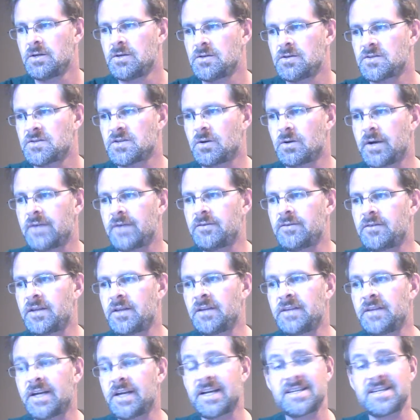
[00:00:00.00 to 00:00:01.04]
So
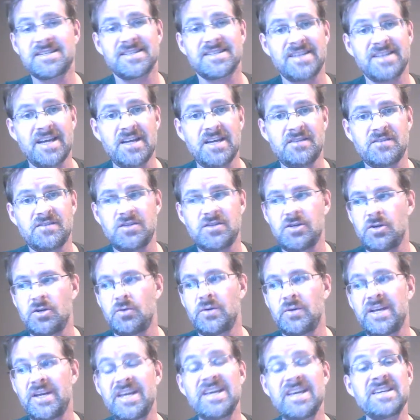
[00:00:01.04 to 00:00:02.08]
everything that I say to
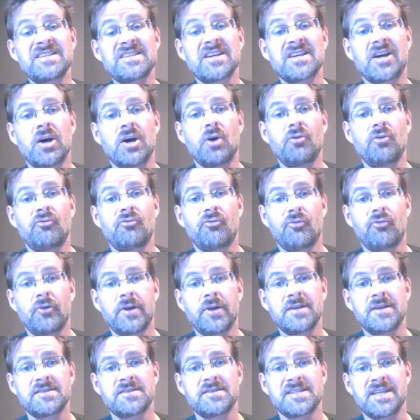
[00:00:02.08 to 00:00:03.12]
you is a code
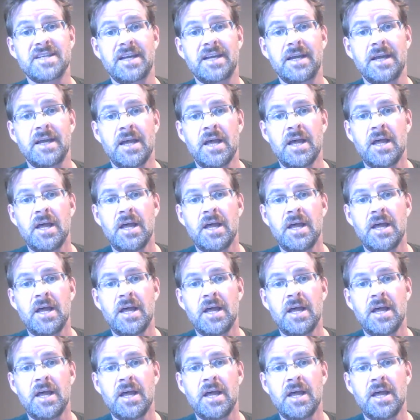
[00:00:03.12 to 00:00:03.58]
frequency.